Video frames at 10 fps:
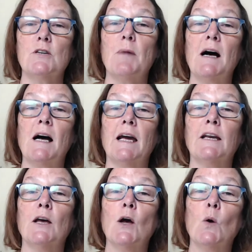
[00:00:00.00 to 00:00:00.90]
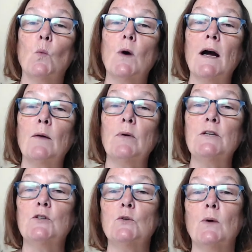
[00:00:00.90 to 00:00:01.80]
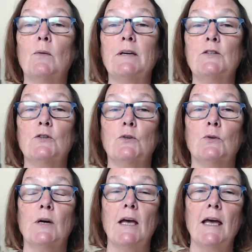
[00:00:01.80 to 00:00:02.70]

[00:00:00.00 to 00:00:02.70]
behind why we do what we do,